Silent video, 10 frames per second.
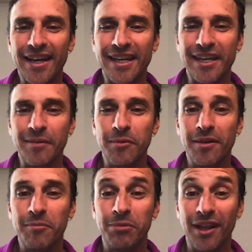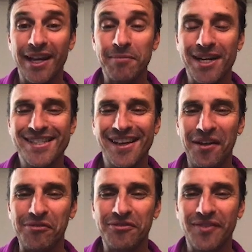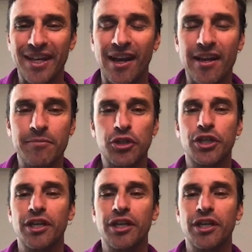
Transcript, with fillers: am playing myself and I am